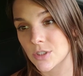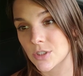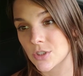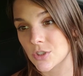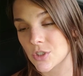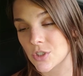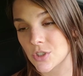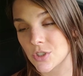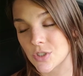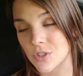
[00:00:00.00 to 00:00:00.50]

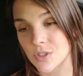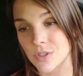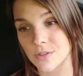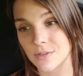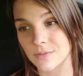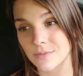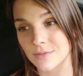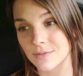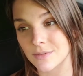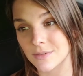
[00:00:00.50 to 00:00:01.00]
just
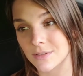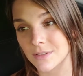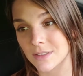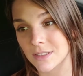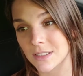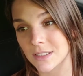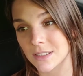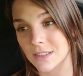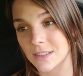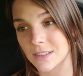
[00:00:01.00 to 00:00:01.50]

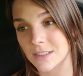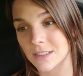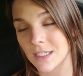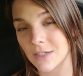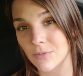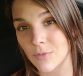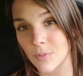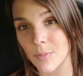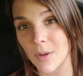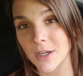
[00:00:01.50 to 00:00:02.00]

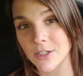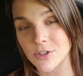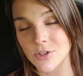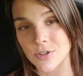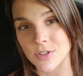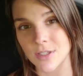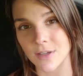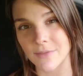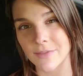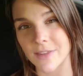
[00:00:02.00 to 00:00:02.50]
remind
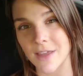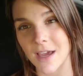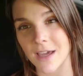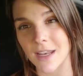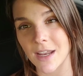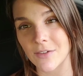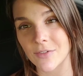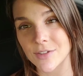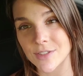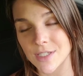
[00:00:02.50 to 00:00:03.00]
yourself that
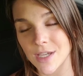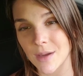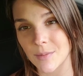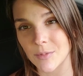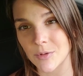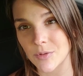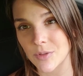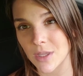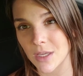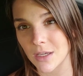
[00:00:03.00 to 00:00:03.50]
every
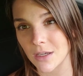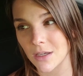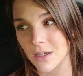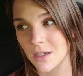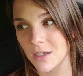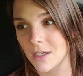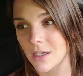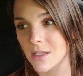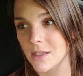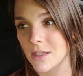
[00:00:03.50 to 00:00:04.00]
time you think
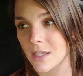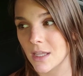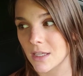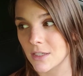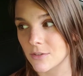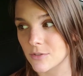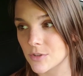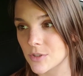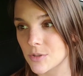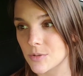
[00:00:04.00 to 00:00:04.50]
that
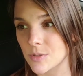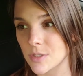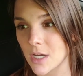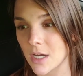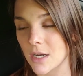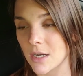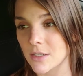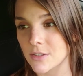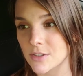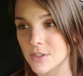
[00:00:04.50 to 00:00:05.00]
you're too
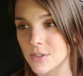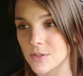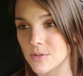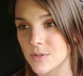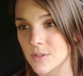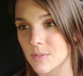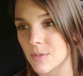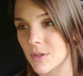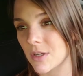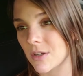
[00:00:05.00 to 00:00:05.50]
tired to do
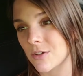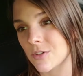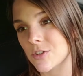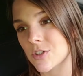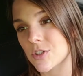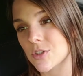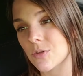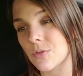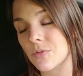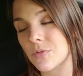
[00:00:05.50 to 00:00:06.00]
something or you
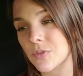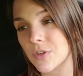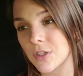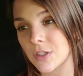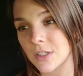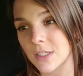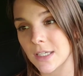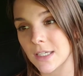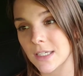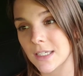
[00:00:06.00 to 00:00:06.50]
just don't
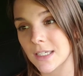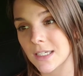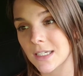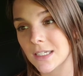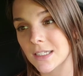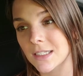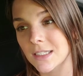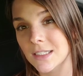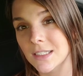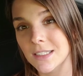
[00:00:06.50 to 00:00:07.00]
feel like
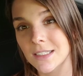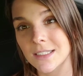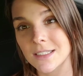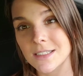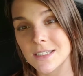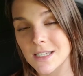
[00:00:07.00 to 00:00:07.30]
it, it's